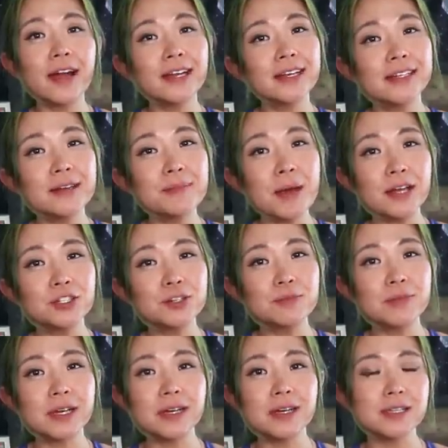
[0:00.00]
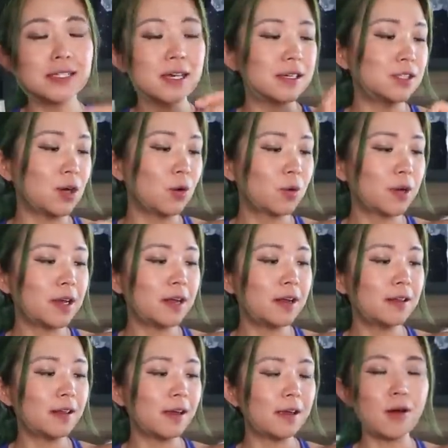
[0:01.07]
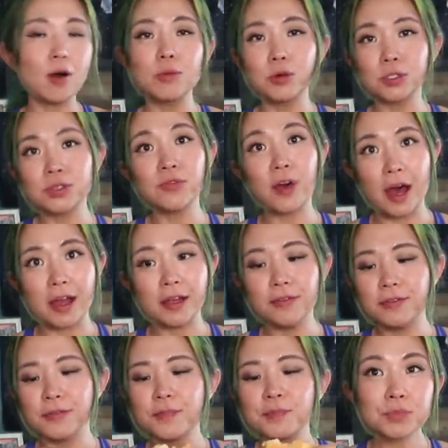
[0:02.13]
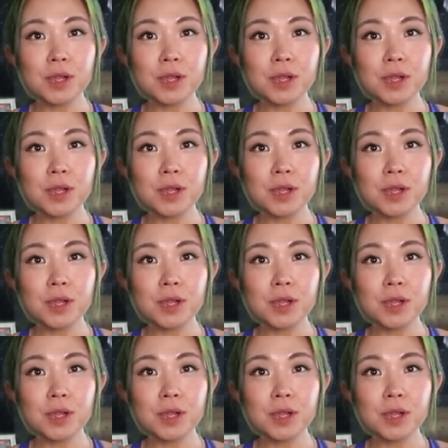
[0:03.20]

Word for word: I can imagine, because it's already like almost five